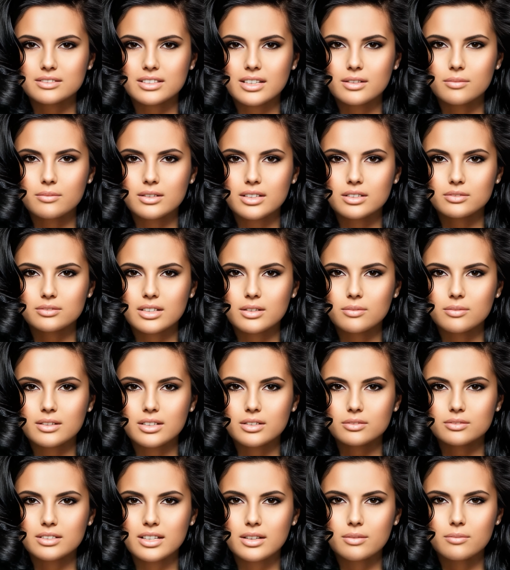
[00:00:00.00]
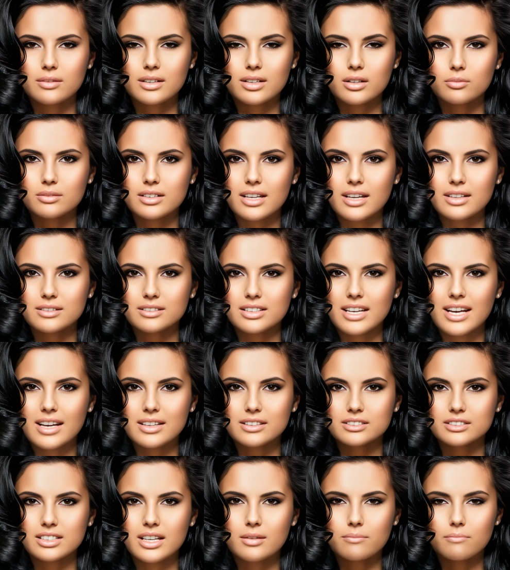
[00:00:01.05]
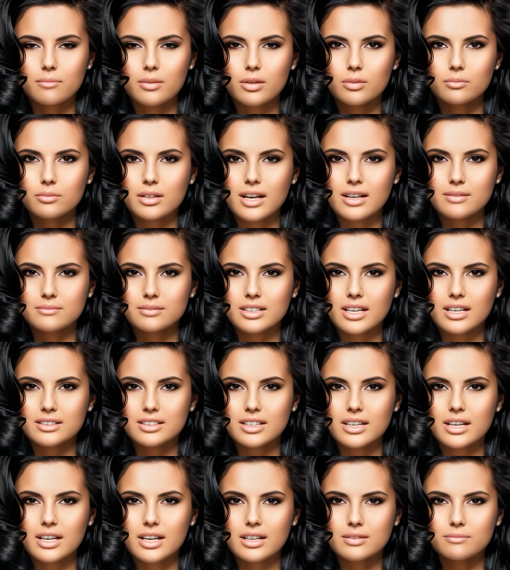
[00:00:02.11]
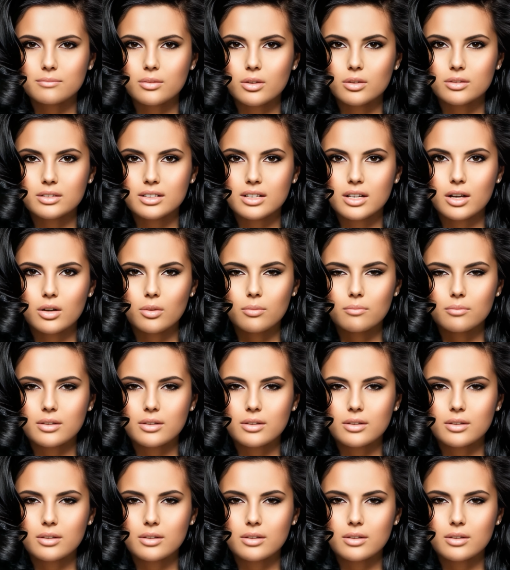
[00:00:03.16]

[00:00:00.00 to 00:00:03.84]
www.cashcowprogram.com or call